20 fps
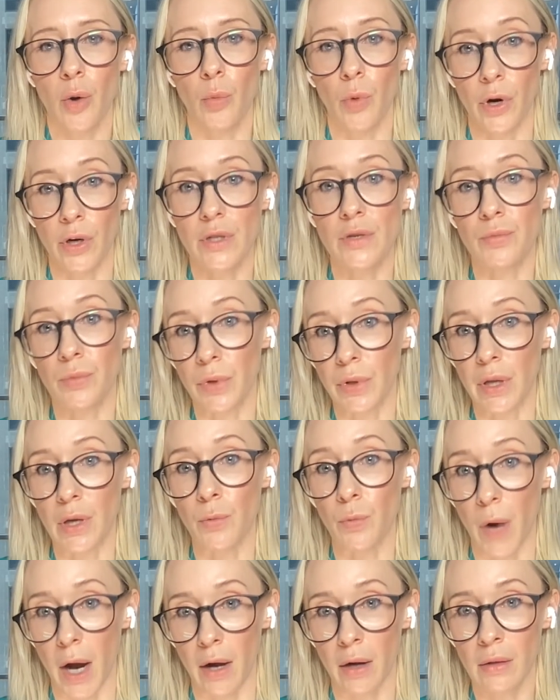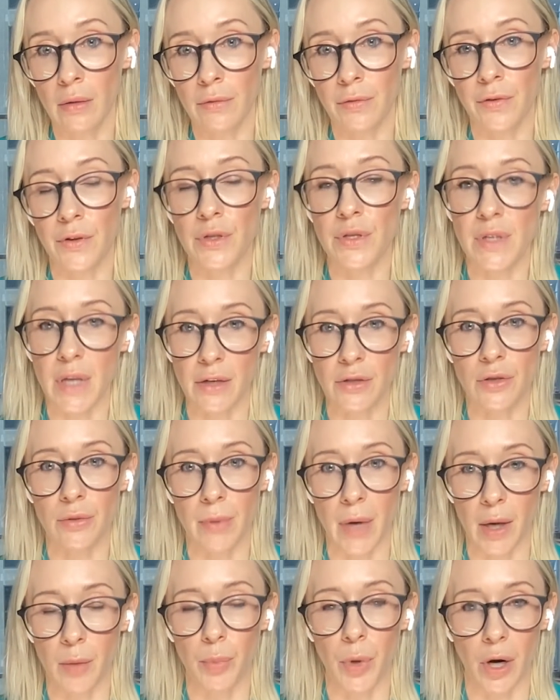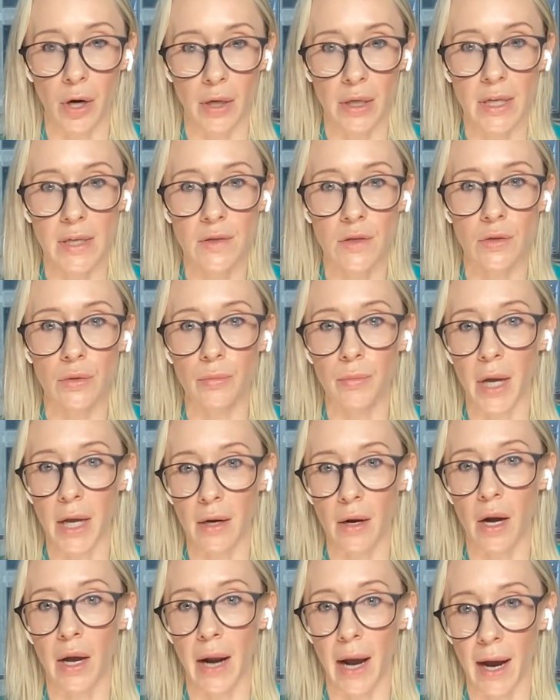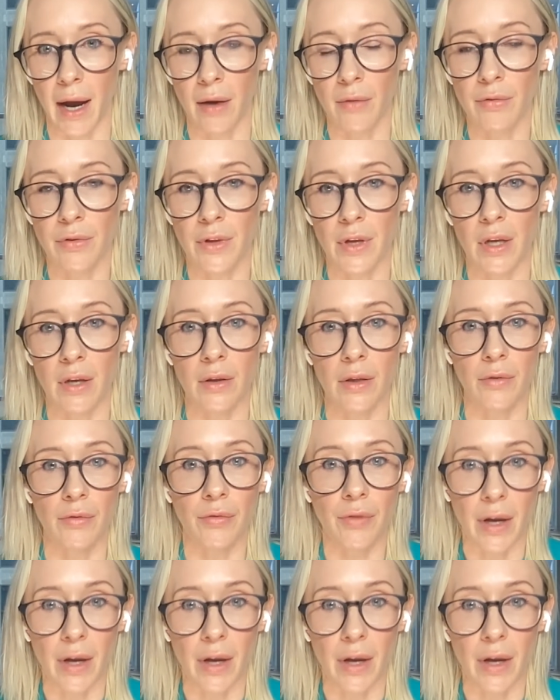works really well for center-right parties who may not have the